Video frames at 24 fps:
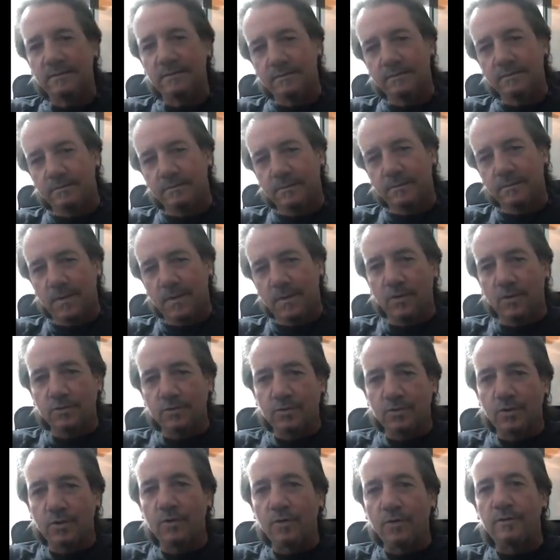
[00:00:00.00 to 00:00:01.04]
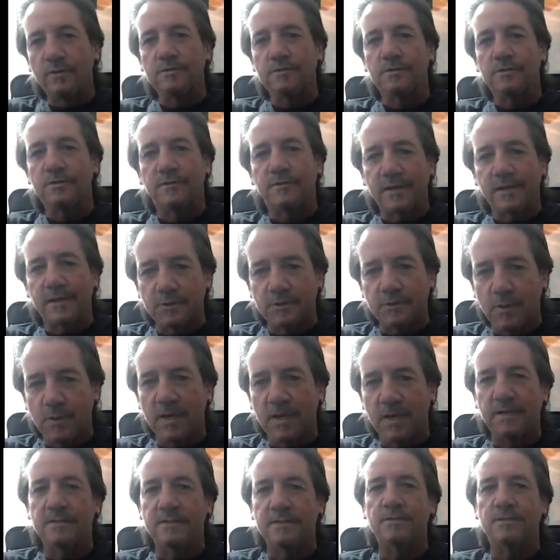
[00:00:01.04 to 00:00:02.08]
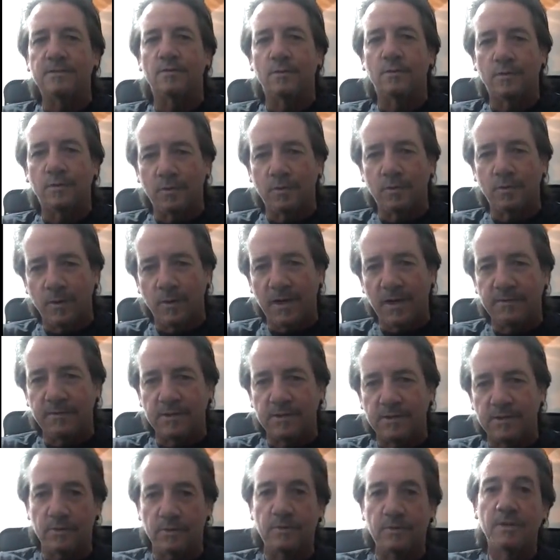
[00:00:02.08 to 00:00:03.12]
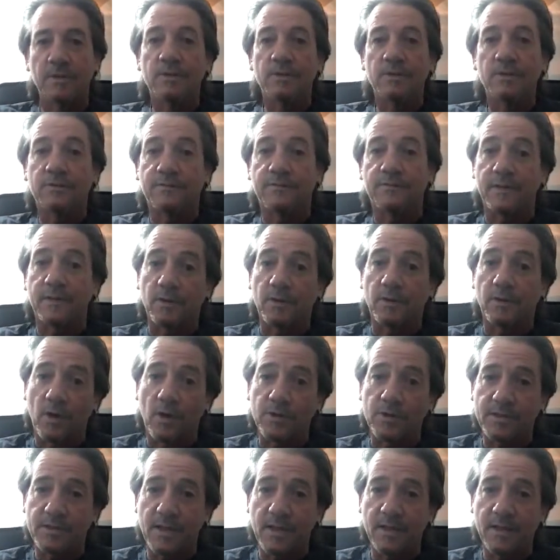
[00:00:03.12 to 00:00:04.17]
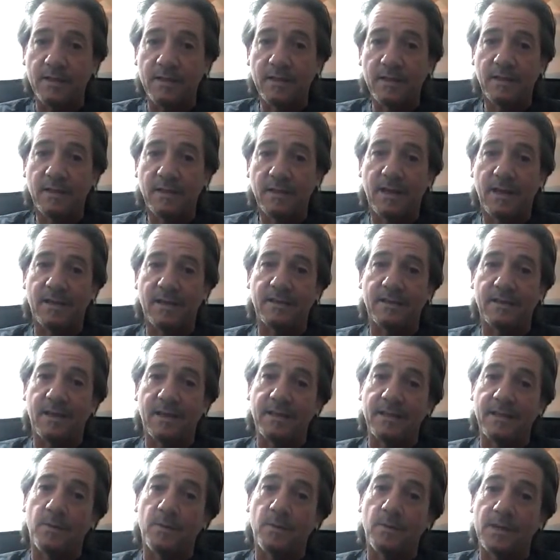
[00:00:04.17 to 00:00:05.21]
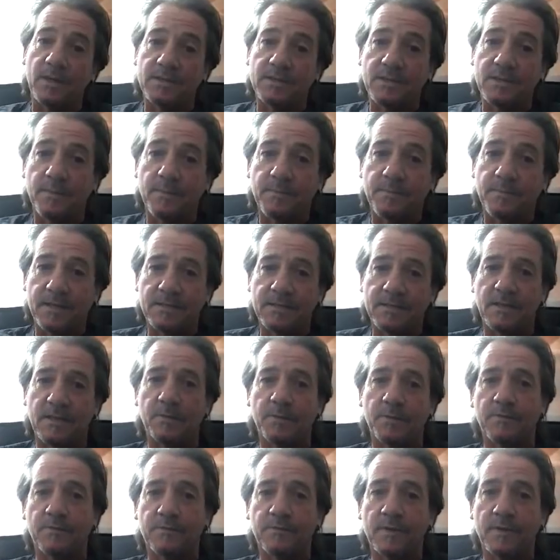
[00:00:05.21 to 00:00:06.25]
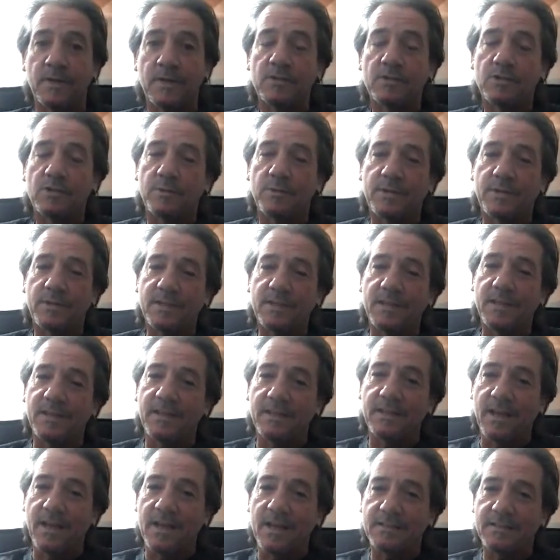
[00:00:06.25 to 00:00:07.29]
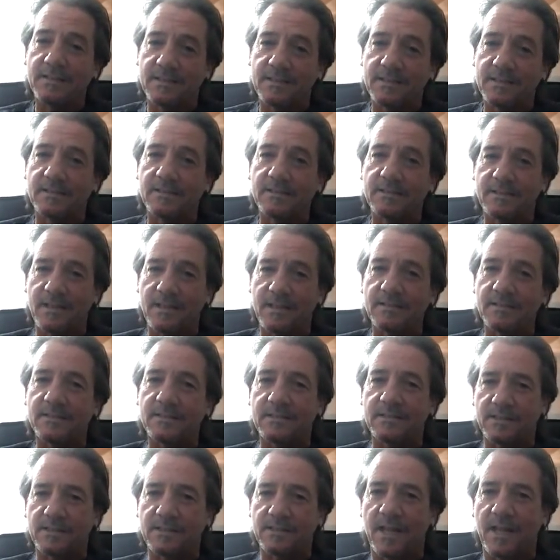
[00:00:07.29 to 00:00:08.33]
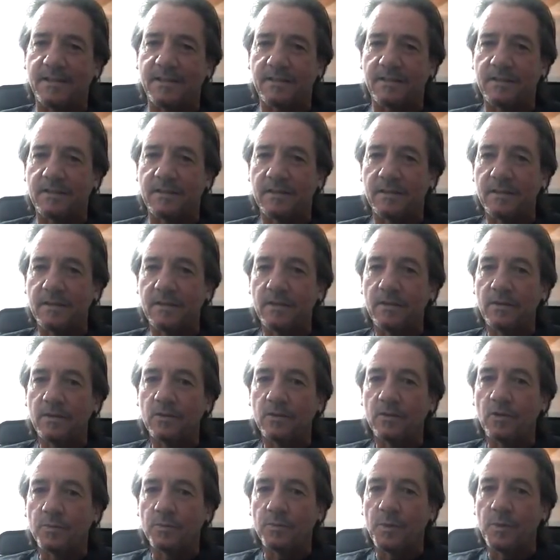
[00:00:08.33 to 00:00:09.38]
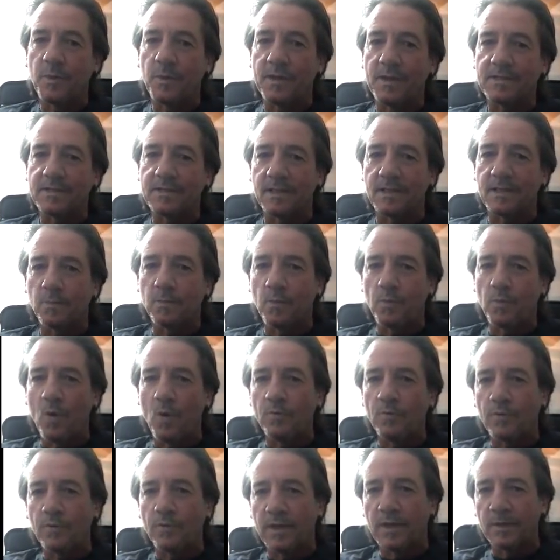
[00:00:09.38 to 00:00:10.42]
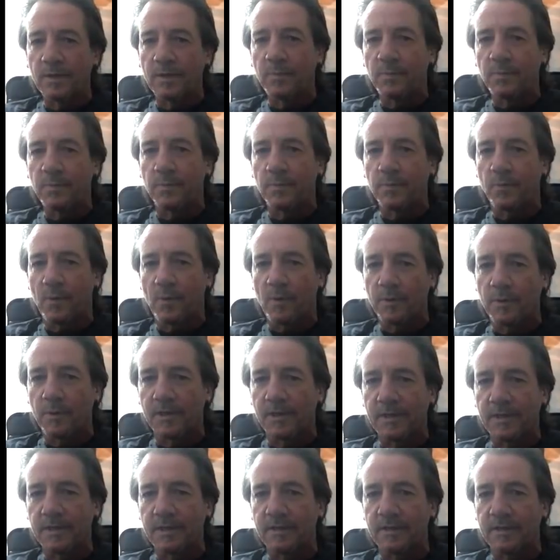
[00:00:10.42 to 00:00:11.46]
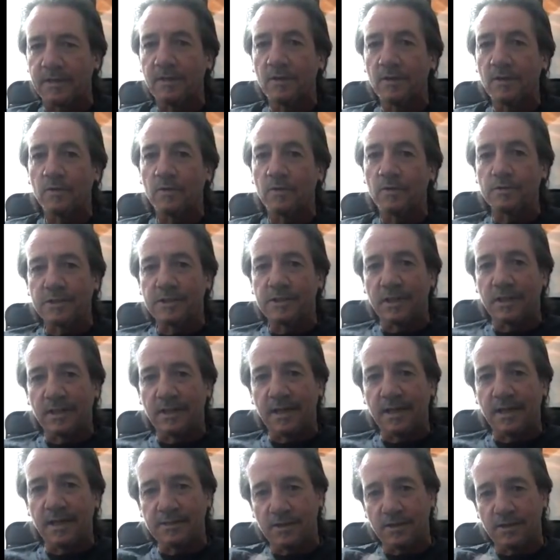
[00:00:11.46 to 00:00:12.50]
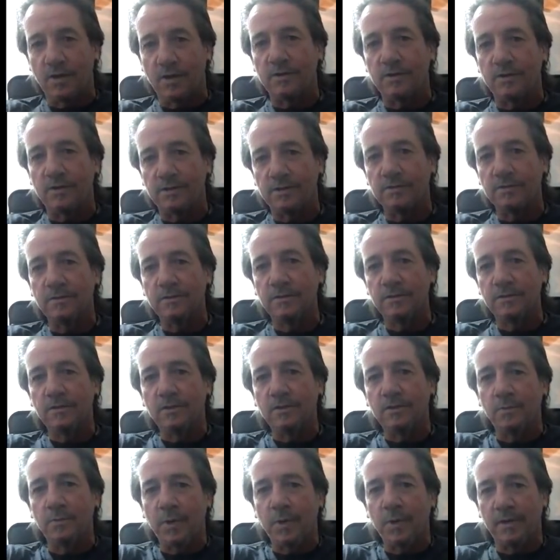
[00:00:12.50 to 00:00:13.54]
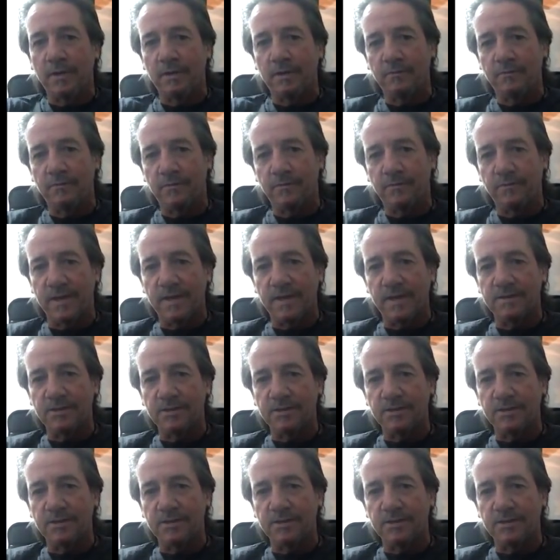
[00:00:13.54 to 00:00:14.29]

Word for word: Hondurans or Venezuelans or whatever to fill a roster, and that will accept that type of. So I think in that sense, the standard could be better. And it won't really be a proper league until they start competing financially.